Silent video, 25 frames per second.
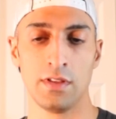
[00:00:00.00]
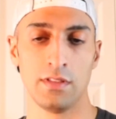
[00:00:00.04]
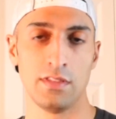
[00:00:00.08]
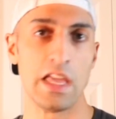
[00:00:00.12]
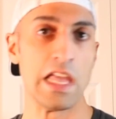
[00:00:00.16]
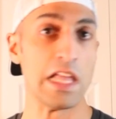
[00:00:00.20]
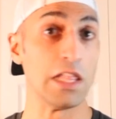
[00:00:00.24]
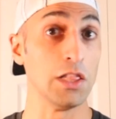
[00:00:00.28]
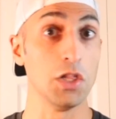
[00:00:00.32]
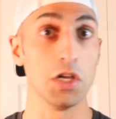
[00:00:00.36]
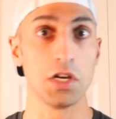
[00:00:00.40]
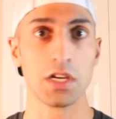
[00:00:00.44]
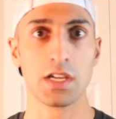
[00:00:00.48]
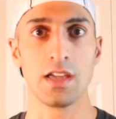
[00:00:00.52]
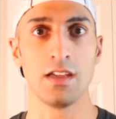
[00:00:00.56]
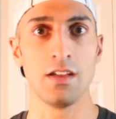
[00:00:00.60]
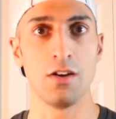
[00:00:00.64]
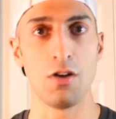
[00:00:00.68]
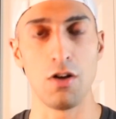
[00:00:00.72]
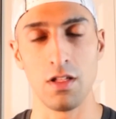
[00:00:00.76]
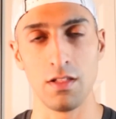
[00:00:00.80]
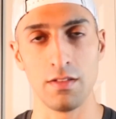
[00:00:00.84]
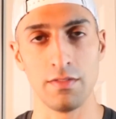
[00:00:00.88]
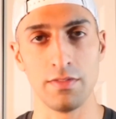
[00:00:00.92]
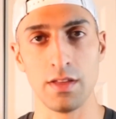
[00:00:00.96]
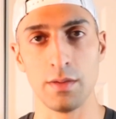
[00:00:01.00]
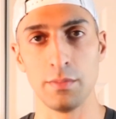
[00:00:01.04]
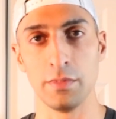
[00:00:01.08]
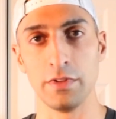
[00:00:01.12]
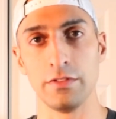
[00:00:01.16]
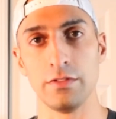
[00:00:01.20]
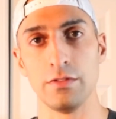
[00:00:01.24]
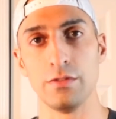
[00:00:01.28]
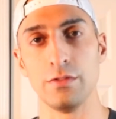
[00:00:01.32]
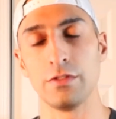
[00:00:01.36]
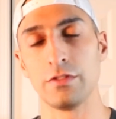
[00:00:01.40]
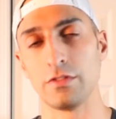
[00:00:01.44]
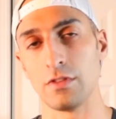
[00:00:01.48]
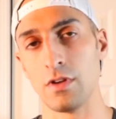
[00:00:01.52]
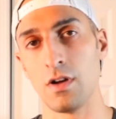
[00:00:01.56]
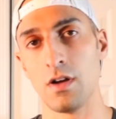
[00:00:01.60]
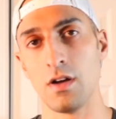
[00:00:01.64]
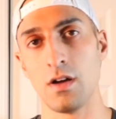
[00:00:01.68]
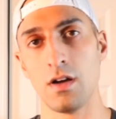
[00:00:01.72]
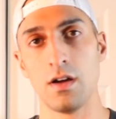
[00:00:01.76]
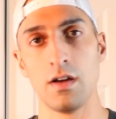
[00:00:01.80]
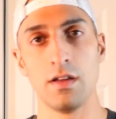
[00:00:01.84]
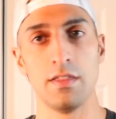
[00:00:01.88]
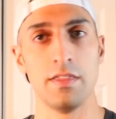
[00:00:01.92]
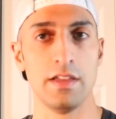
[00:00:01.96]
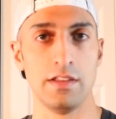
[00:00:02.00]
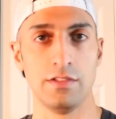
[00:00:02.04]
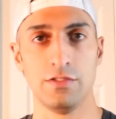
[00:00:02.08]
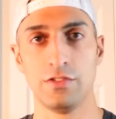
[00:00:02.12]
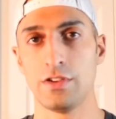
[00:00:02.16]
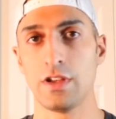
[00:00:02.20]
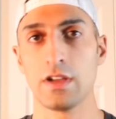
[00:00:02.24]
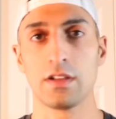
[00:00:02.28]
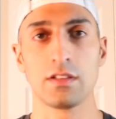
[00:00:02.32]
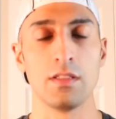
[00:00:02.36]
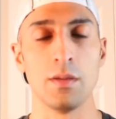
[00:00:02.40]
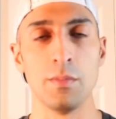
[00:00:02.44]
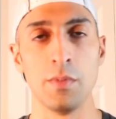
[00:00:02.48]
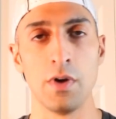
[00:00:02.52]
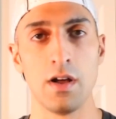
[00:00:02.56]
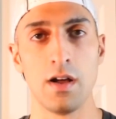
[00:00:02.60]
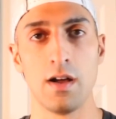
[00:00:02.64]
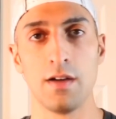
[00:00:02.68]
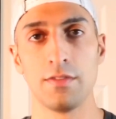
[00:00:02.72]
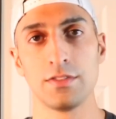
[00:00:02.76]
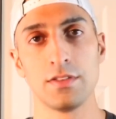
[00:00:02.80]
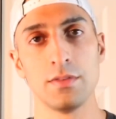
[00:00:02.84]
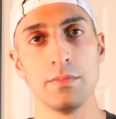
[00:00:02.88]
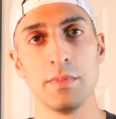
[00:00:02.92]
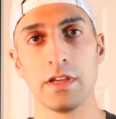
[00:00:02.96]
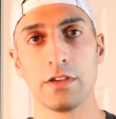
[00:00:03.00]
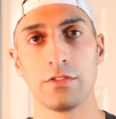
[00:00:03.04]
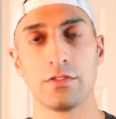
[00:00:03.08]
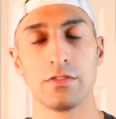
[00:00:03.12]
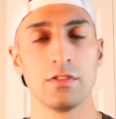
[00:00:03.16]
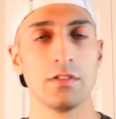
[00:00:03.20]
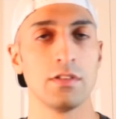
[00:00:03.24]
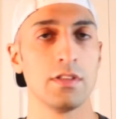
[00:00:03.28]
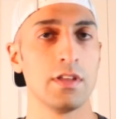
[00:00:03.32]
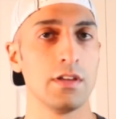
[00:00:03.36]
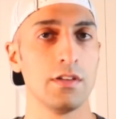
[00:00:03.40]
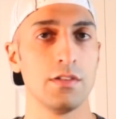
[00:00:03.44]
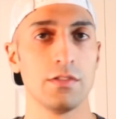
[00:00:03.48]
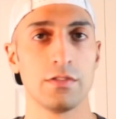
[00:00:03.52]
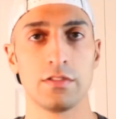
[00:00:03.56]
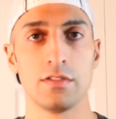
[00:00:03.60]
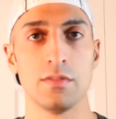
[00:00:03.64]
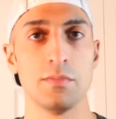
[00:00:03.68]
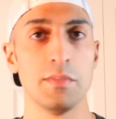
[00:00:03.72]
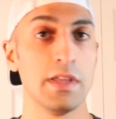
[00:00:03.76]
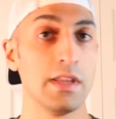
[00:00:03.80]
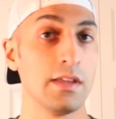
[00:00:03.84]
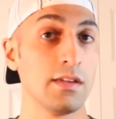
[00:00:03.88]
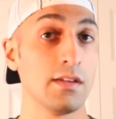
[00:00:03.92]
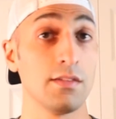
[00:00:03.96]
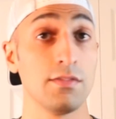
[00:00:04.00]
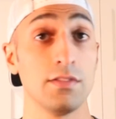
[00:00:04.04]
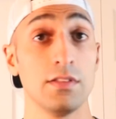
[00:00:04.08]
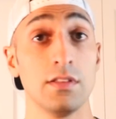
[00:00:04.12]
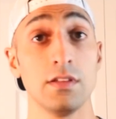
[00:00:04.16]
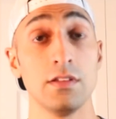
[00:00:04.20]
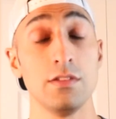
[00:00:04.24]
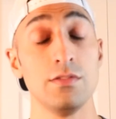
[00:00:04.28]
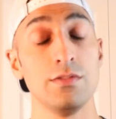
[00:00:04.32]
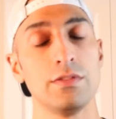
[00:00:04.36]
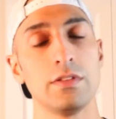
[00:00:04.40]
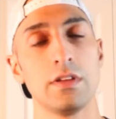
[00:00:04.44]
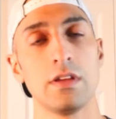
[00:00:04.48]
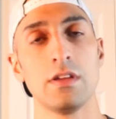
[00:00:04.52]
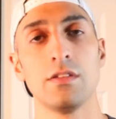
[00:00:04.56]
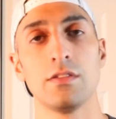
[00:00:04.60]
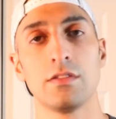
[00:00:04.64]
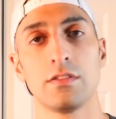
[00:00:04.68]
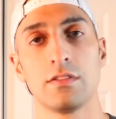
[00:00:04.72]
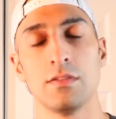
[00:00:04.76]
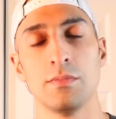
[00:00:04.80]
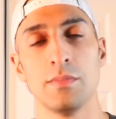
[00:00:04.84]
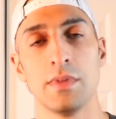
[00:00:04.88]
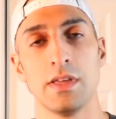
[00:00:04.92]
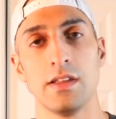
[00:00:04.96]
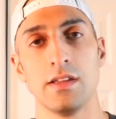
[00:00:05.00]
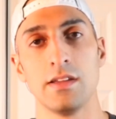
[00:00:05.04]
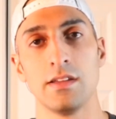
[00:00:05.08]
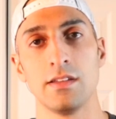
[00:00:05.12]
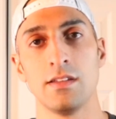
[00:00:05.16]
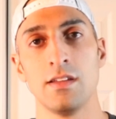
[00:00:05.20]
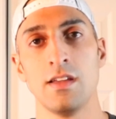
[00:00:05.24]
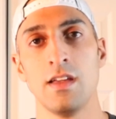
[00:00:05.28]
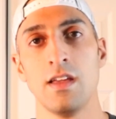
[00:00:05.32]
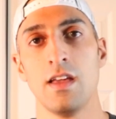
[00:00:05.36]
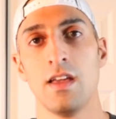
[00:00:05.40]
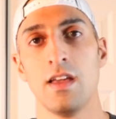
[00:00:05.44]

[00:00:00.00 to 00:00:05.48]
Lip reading: They look at all of them as you saw. They check them off to make sure that you're submitting everything you say you're submitting.